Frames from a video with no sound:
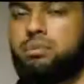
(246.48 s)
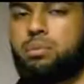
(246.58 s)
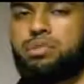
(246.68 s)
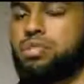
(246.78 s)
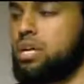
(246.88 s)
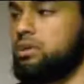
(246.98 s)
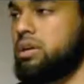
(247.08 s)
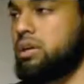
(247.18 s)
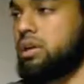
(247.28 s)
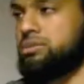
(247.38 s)
Number one genre,
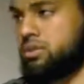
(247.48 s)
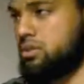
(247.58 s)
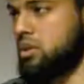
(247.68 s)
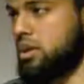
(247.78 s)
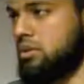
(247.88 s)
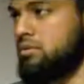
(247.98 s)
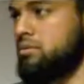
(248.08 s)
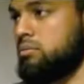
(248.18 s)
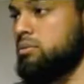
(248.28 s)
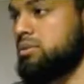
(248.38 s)
and I'm just talking
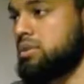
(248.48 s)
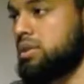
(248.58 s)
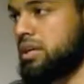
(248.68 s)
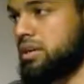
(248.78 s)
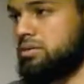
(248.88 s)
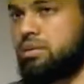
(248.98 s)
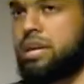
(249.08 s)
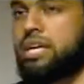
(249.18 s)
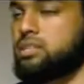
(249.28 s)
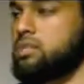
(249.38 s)
movies, like
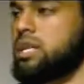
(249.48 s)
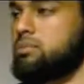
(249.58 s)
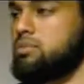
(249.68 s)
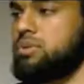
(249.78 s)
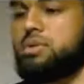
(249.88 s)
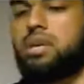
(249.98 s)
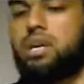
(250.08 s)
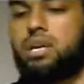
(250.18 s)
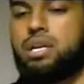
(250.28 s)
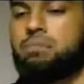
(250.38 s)
theatrical type movies.
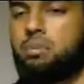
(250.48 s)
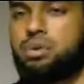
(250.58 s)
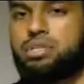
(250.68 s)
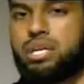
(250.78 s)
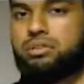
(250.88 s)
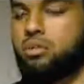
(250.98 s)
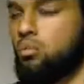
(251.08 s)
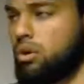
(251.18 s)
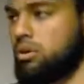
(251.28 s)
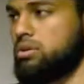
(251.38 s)
Number one genre in
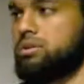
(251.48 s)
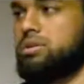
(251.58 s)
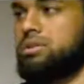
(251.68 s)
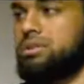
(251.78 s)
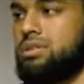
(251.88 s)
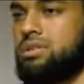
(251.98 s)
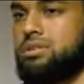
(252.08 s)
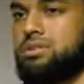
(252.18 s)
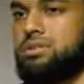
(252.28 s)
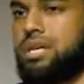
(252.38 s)
the world
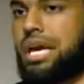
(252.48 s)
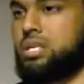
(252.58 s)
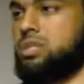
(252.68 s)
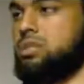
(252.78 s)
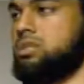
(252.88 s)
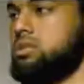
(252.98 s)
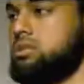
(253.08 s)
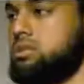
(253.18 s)
is action.